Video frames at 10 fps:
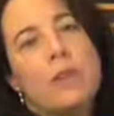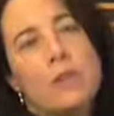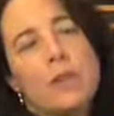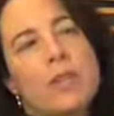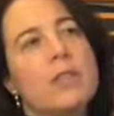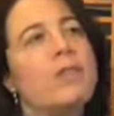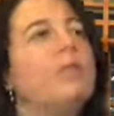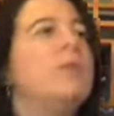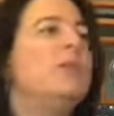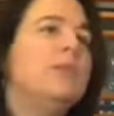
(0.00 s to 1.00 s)
over in this
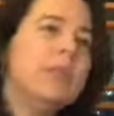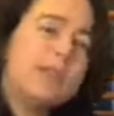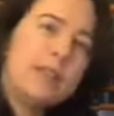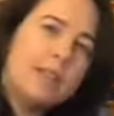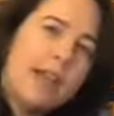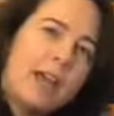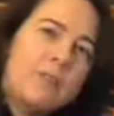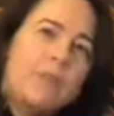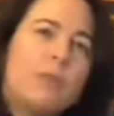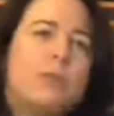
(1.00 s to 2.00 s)
folder instead of that
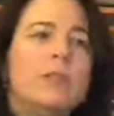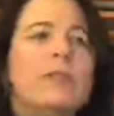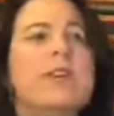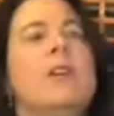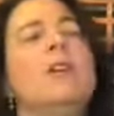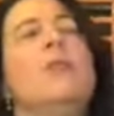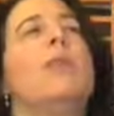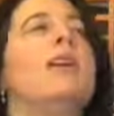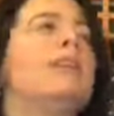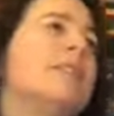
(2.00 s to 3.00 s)
folder, or it had a